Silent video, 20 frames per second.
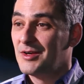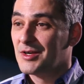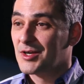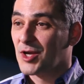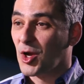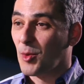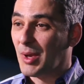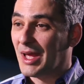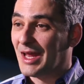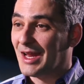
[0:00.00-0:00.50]

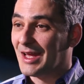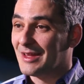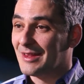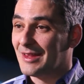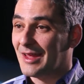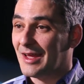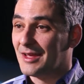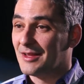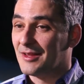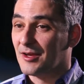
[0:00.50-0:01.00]
come in, and
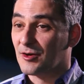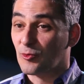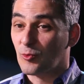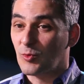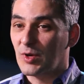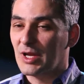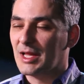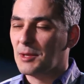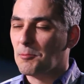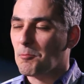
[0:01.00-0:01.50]
they're
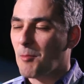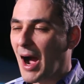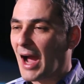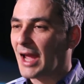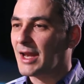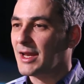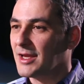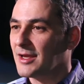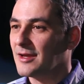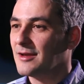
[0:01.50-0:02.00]
really
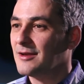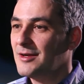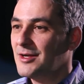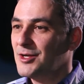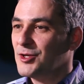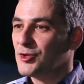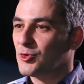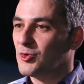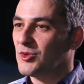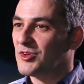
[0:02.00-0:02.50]
mining
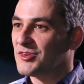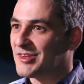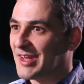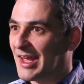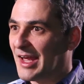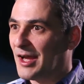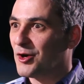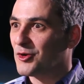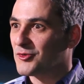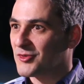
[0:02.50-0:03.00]
through the
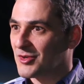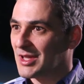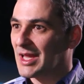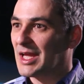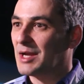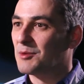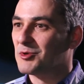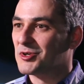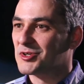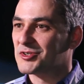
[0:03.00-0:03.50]
sales, the
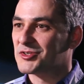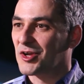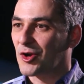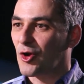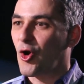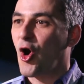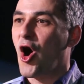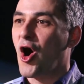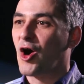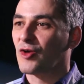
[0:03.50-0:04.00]
labors, the
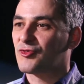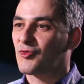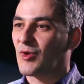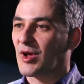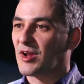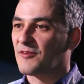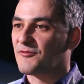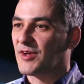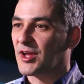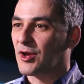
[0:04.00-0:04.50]
costs,
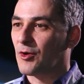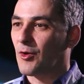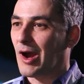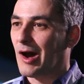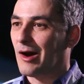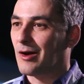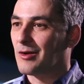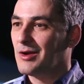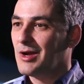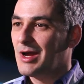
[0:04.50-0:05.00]
try to figure
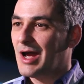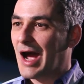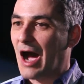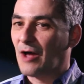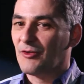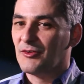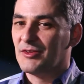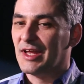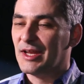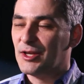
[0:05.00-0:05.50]
out
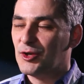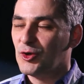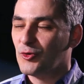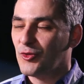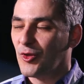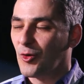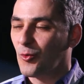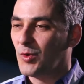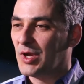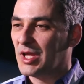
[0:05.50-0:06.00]
how did they do
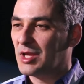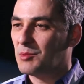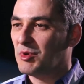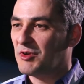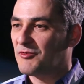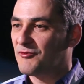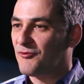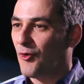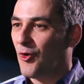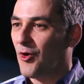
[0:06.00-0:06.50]
the week
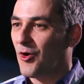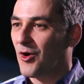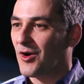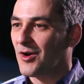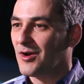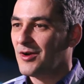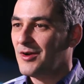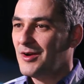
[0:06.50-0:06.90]
before.